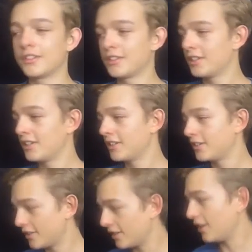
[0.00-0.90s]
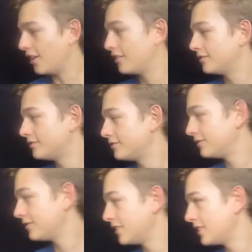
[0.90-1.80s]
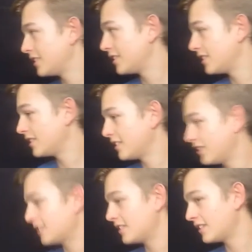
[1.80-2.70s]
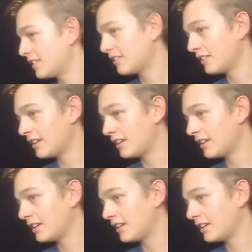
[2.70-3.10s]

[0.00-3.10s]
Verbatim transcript: Exactly. Yeah. Comes down to good husbandry again.